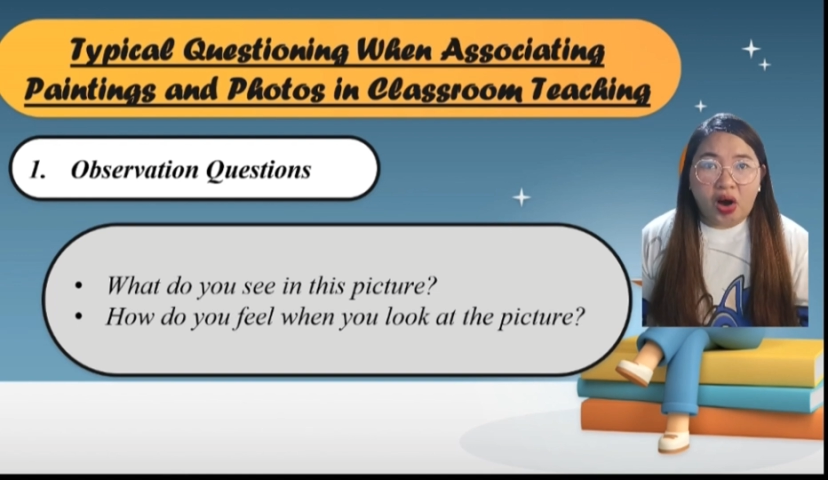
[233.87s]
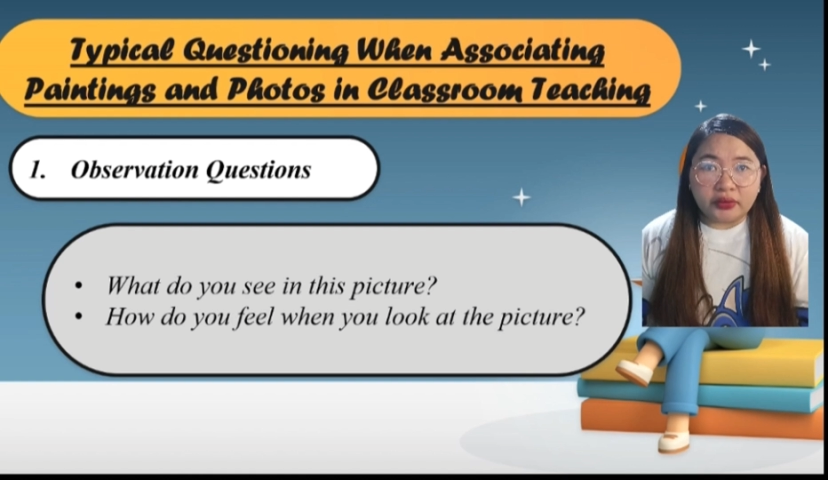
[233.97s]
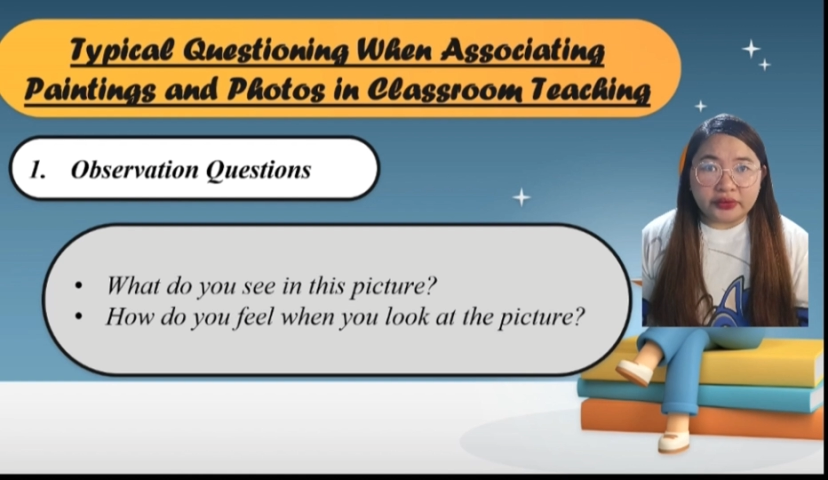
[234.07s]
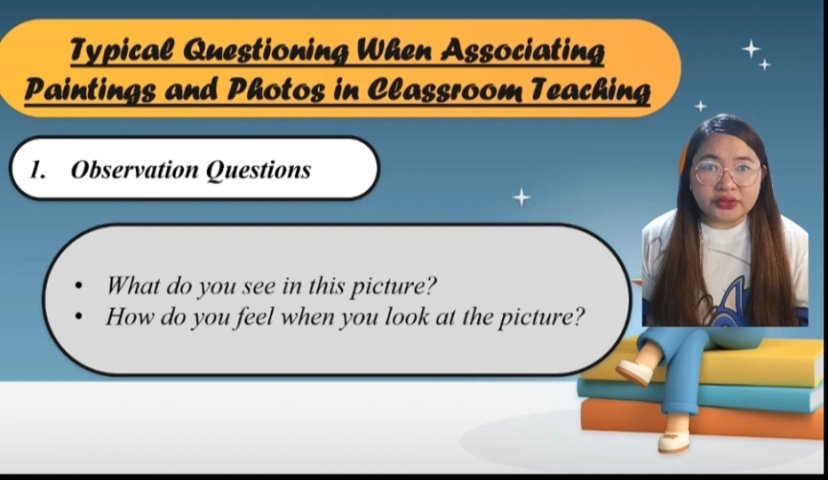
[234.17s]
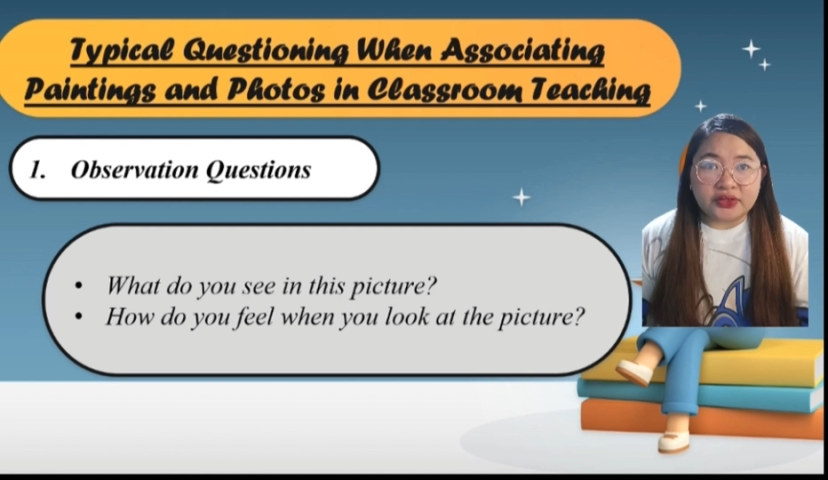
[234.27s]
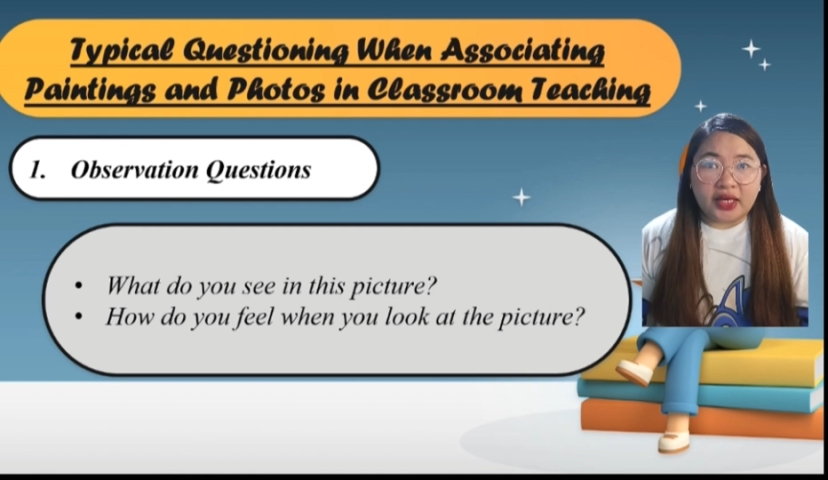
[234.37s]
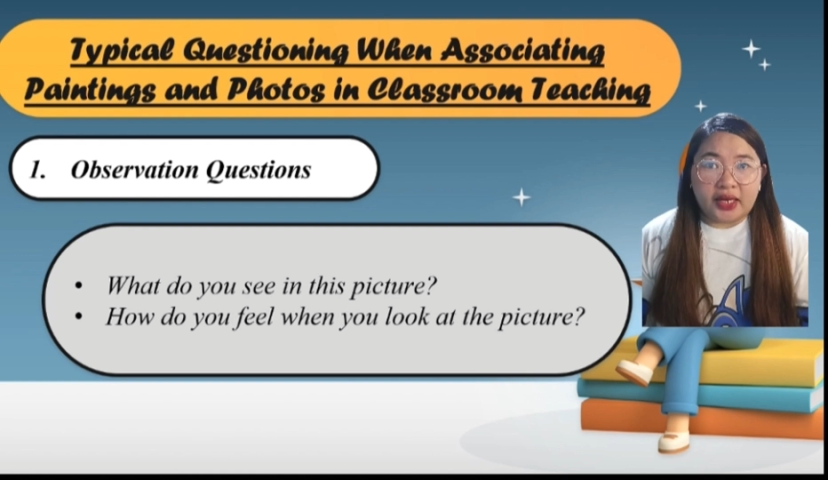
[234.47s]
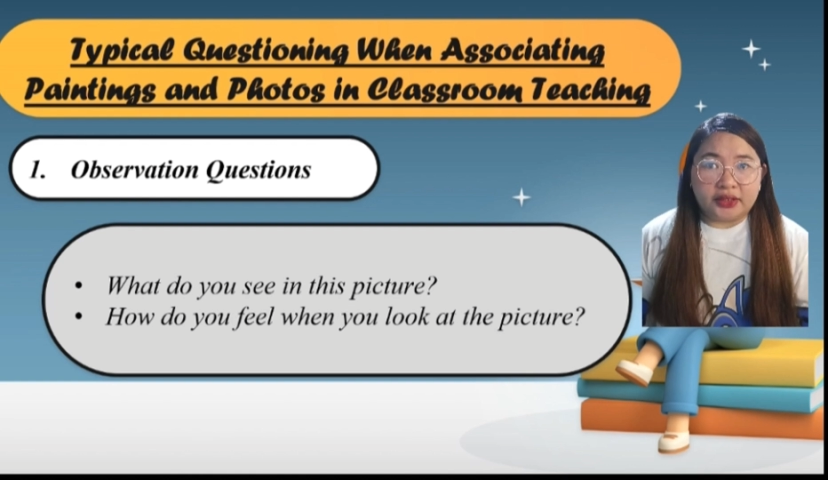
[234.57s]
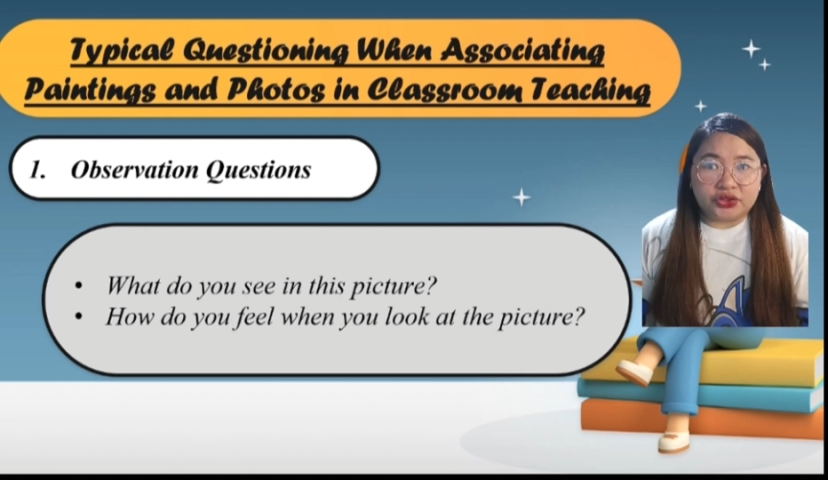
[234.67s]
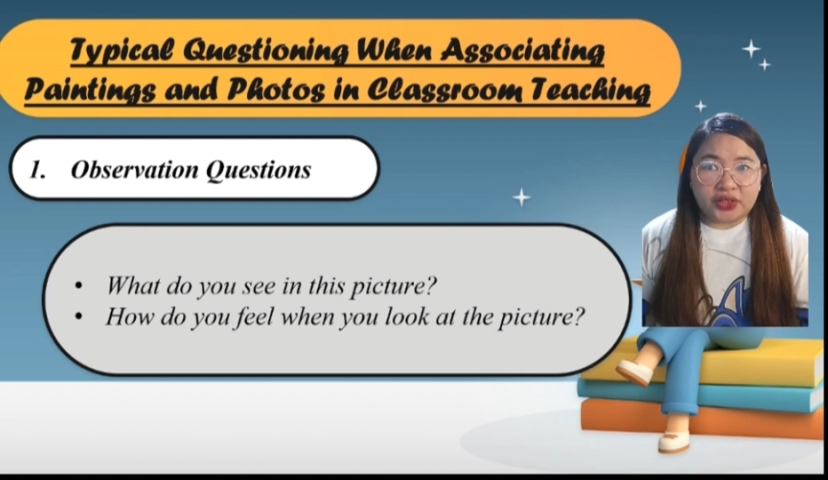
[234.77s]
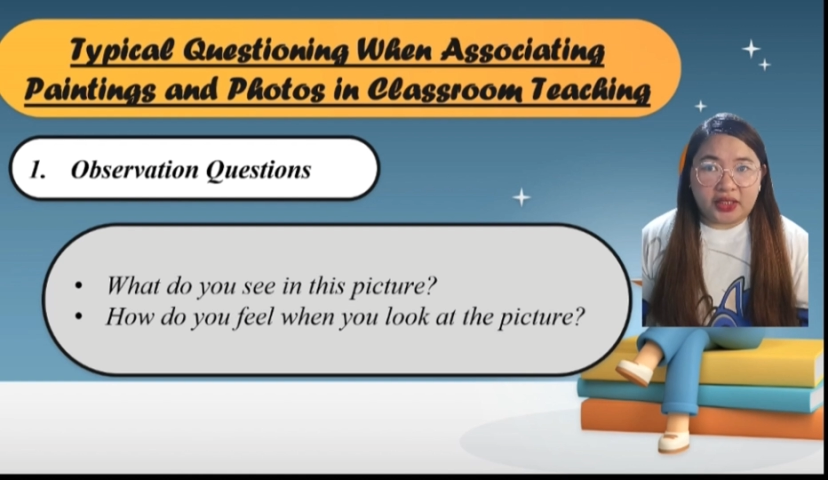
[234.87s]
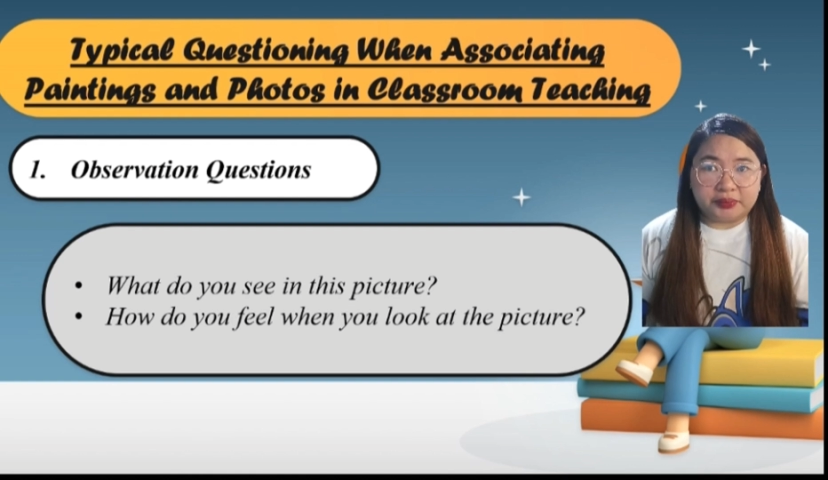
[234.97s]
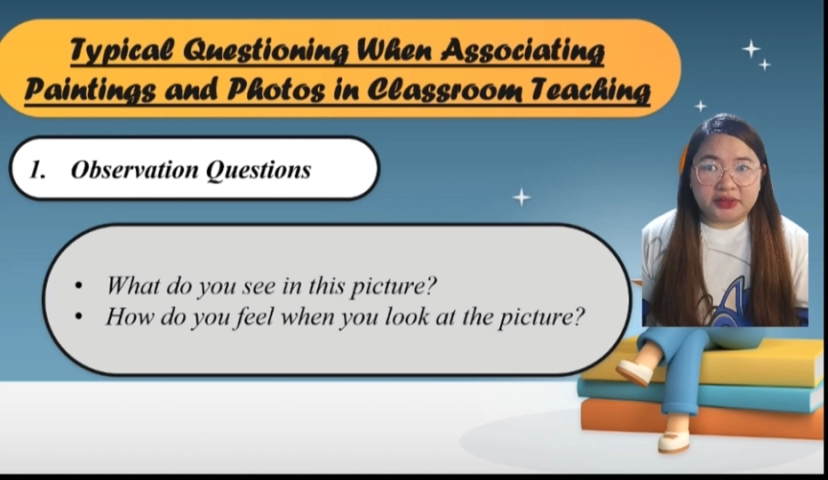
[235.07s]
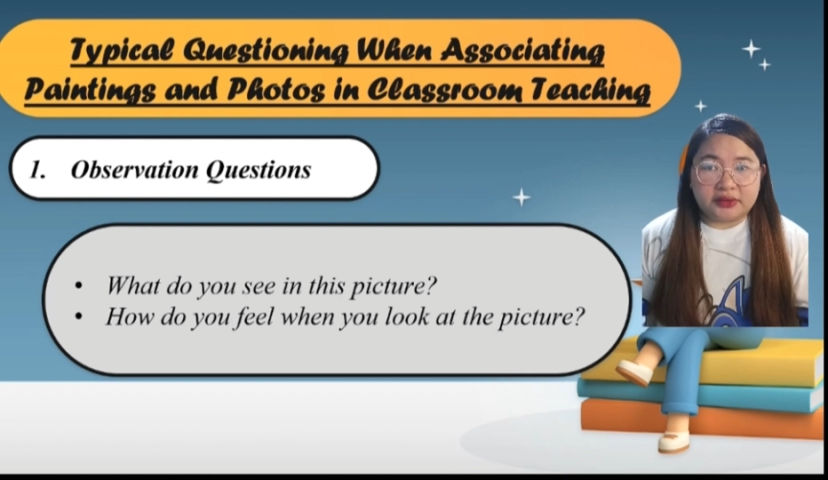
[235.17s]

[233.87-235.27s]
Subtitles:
colors, and shapes.